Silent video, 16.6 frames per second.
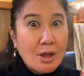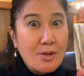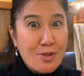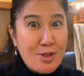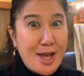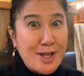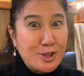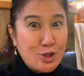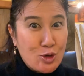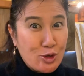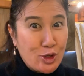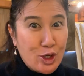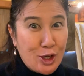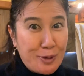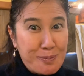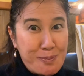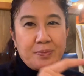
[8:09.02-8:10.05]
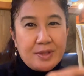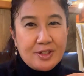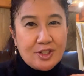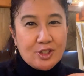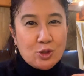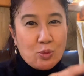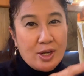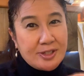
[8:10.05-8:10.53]
That's so good.
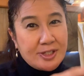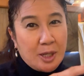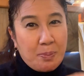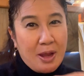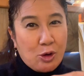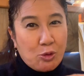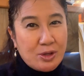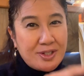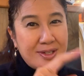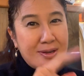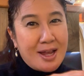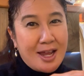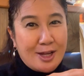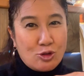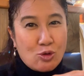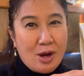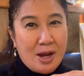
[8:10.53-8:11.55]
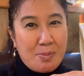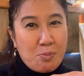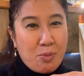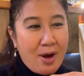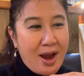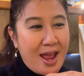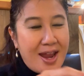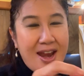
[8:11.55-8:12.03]
This is Rustic Bakery's 9-grain
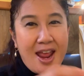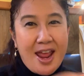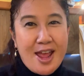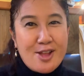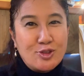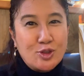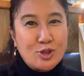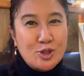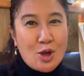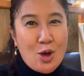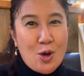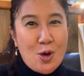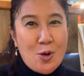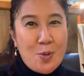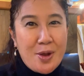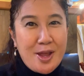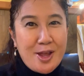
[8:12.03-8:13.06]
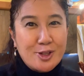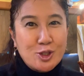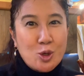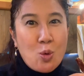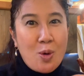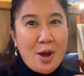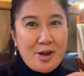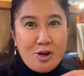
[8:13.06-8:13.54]
bread, and so it's
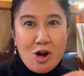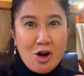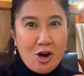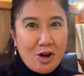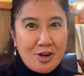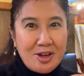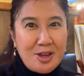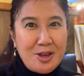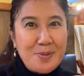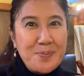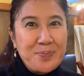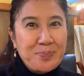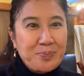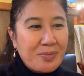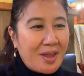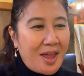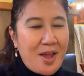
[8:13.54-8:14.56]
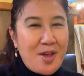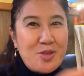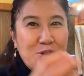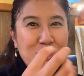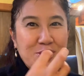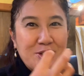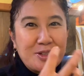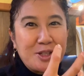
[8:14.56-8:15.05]
quite hearty, and
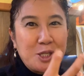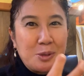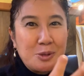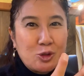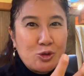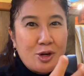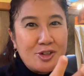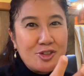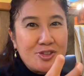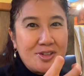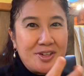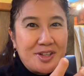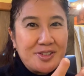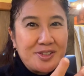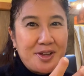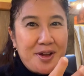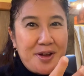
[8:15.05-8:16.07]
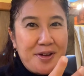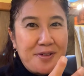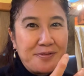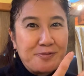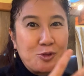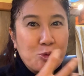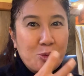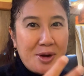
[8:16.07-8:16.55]
there's the little crunchiness
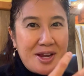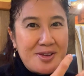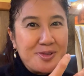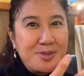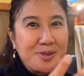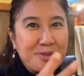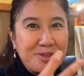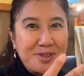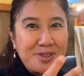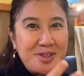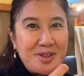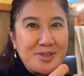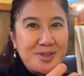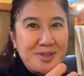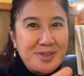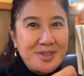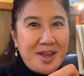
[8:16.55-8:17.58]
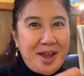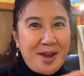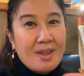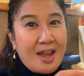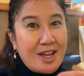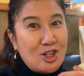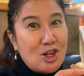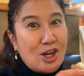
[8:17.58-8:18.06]
of grains and seeds inside.
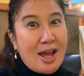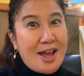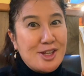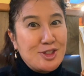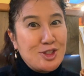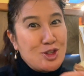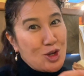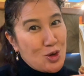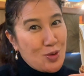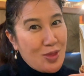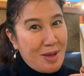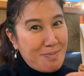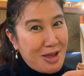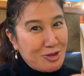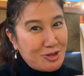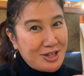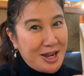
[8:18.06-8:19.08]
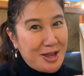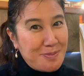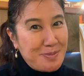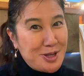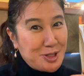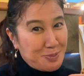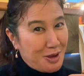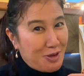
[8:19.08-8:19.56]
And you guys know that Mount Tam
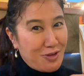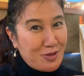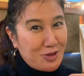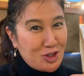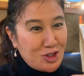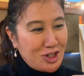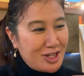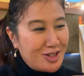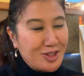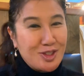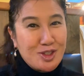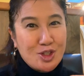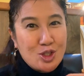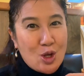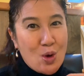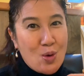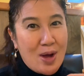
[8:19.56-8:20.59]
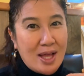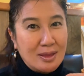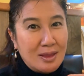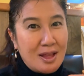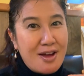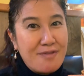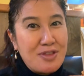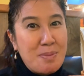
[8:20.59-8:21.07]
is my favorite cheese, so I
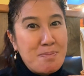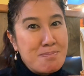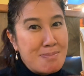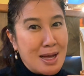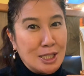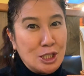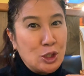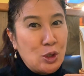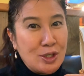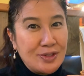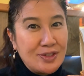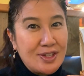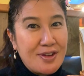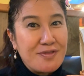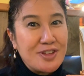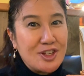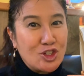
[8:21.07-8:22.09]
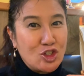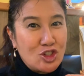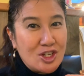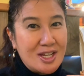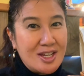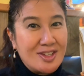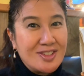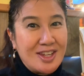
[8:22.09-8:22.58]
love the mellowness of this
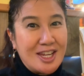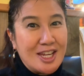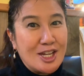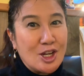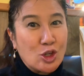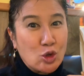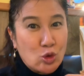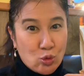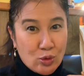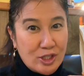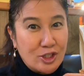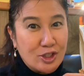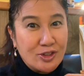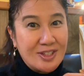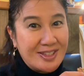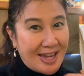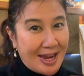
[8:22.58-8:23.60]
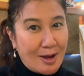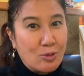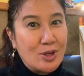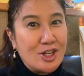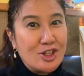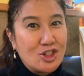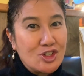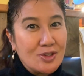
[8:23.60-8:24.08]
cheese in a grilled
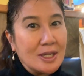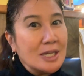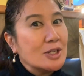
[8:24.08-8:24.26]
sandwich.